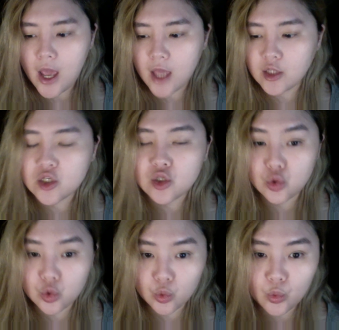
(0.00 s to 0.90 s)
and just
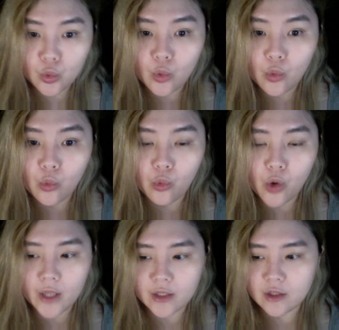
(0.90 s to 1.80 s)
do
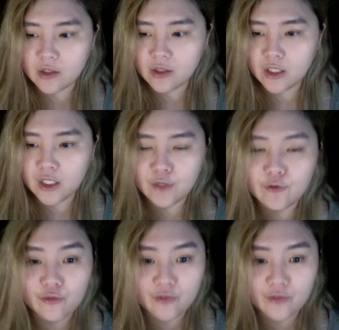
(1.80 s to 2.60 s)
what you